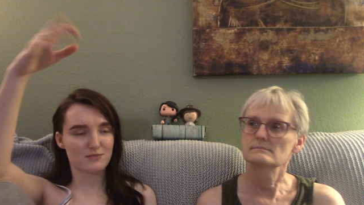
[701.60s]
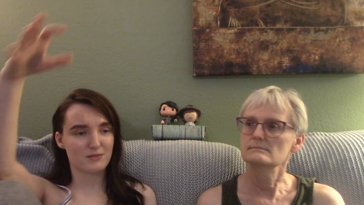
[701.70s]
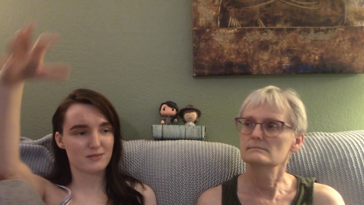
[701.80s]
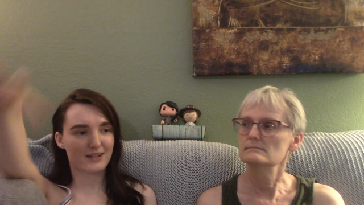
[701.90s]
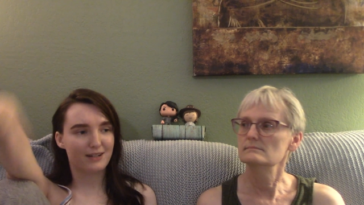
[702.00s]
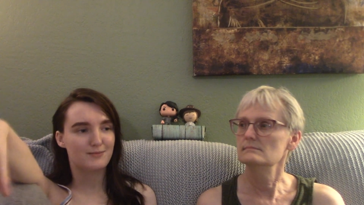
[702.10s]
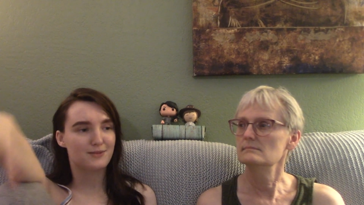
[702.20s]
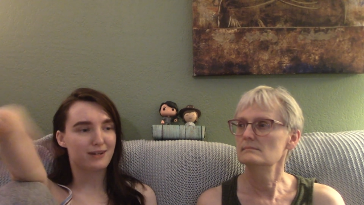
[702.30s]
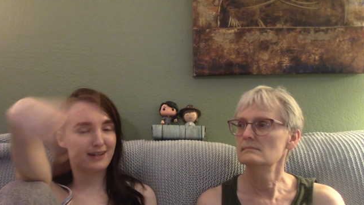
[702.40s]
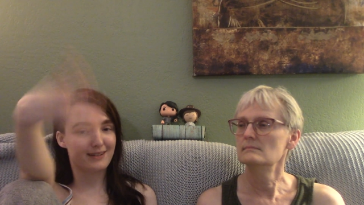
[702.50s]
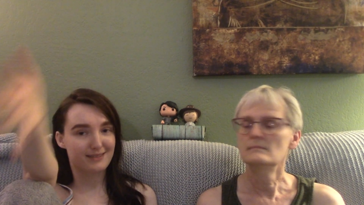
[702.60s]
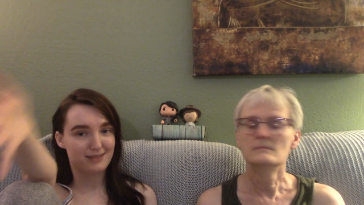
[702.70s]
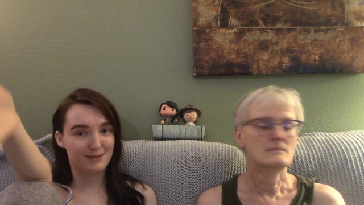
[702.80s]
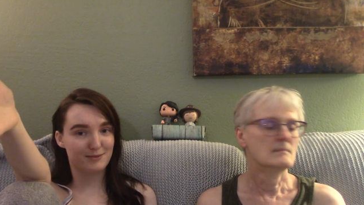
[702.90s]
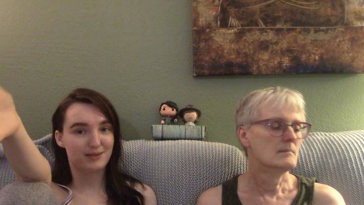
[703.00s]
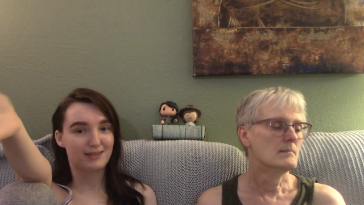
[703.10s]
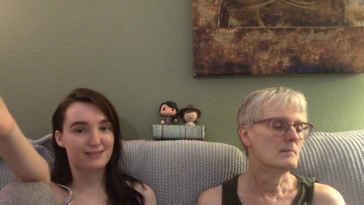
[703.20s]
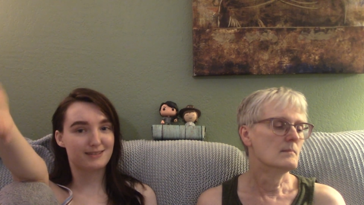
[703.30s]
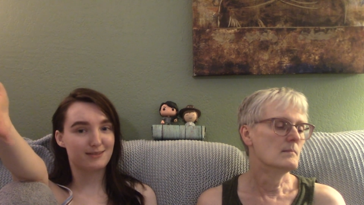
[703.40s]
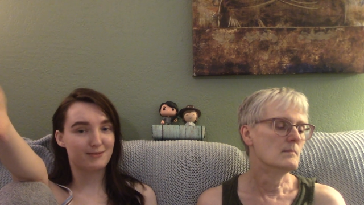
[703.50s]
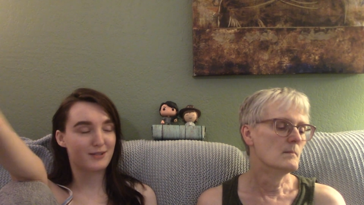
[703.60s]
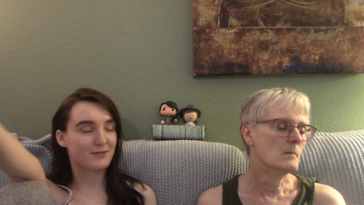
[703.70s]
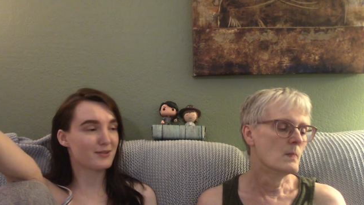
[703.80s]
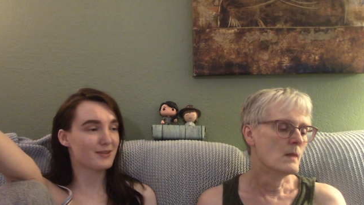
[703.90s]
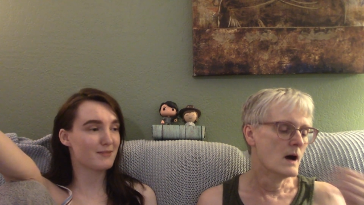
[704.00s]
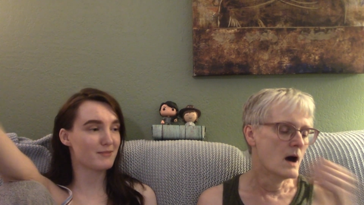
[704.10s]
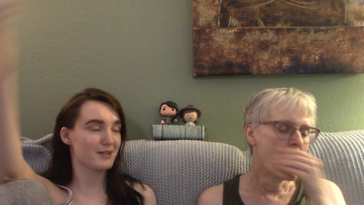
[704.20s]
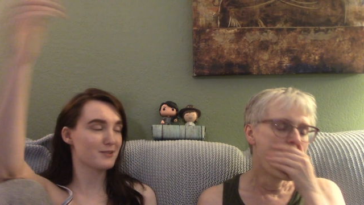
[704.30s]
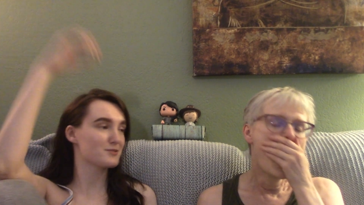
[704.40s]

Speaker 1: made me kind of more antsy to want to see whenever they make those